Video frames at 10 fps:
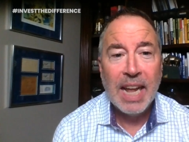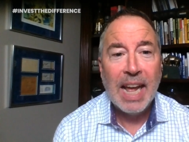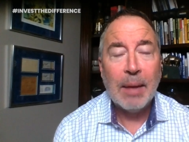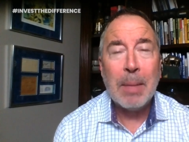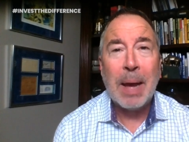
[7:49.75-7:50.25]

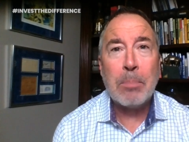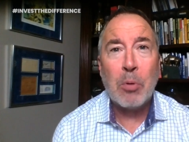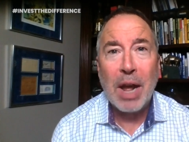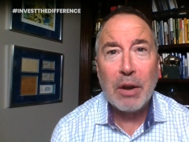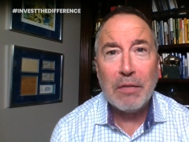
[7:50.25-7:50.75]
I'm not
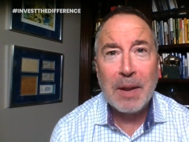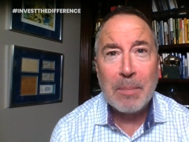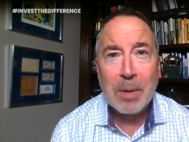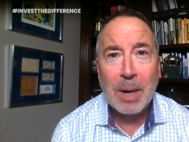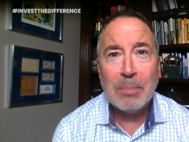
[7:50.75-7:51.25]
proud of
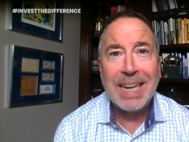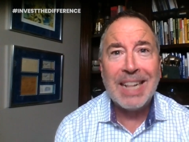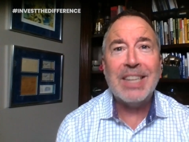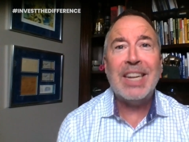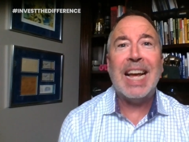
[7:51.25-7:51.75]
it, but I'm
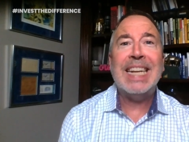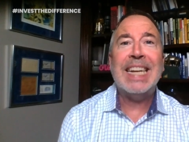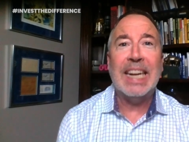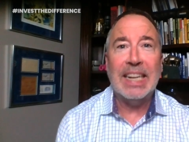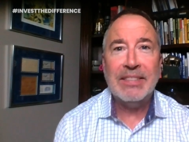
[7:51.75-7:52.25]
telling you, I
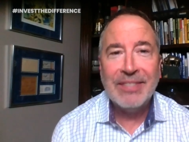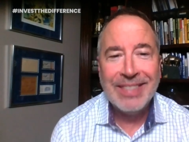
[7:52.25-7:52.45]
did it.